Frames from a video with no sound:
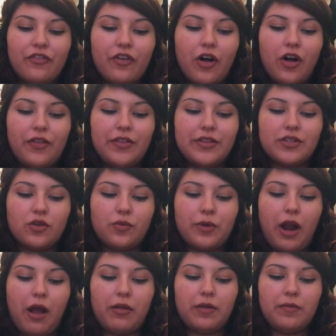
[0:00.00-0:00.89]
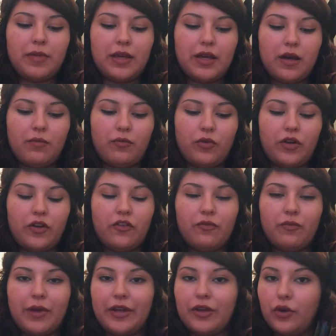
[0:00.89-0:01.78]
fall this will probably become one
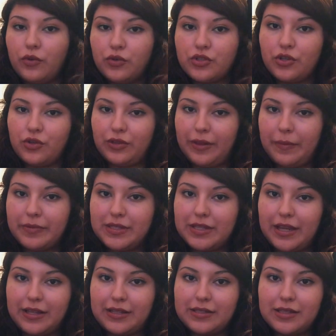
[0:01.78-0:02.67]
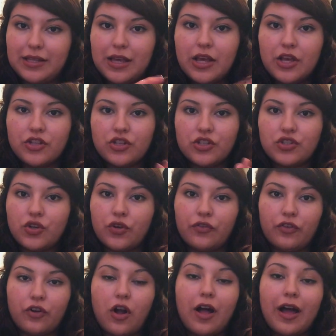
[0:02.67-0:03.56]
of my go-to lipsticks. Just
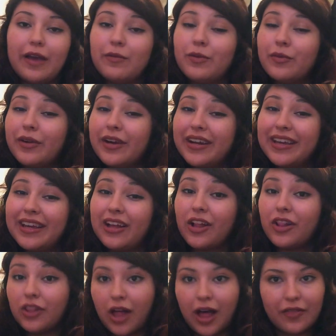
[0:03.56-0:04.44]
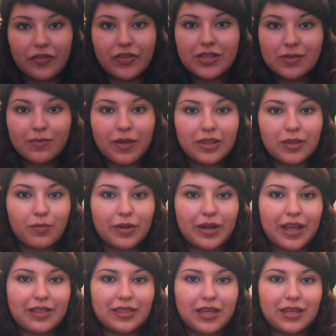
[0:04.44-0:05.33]
overall, I've been wearing it a lot this month,
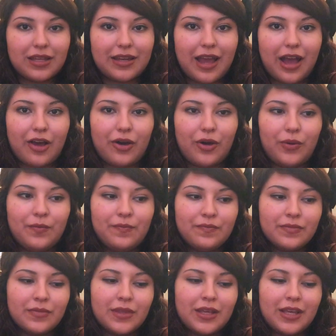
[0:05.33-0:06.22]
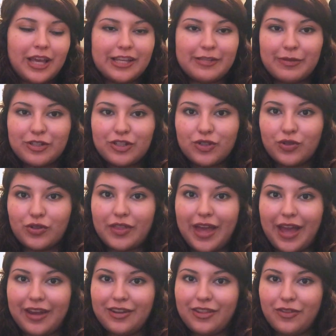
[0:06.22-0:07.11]
but I think now, especially toward
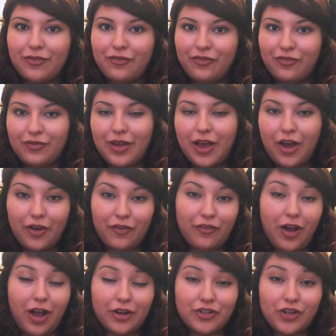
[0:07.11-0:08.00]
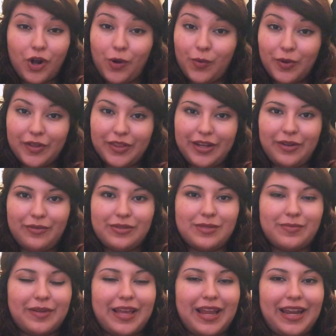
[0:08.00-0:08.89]
the end of October, that it
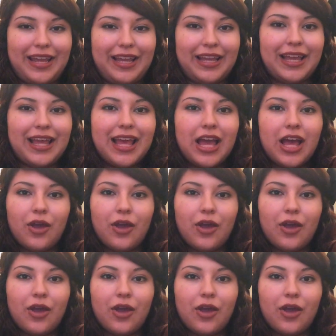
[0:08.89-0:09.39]
was getting